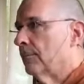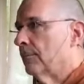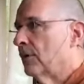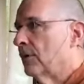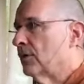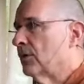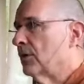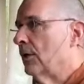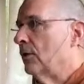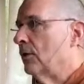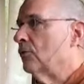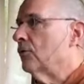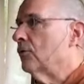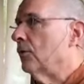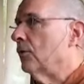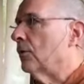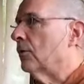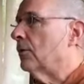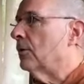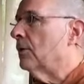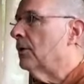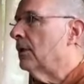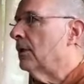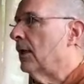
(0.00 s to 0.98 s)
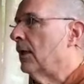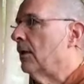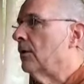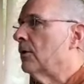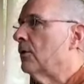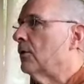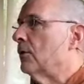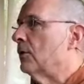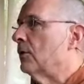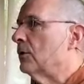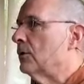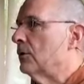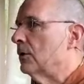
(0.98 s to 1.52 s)
The central
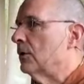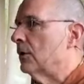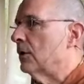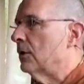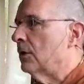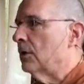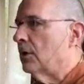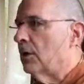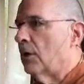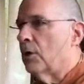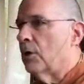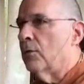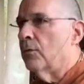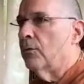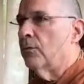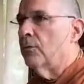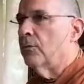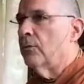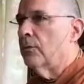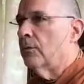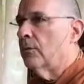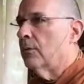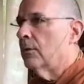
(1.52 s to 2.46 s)
characteristic of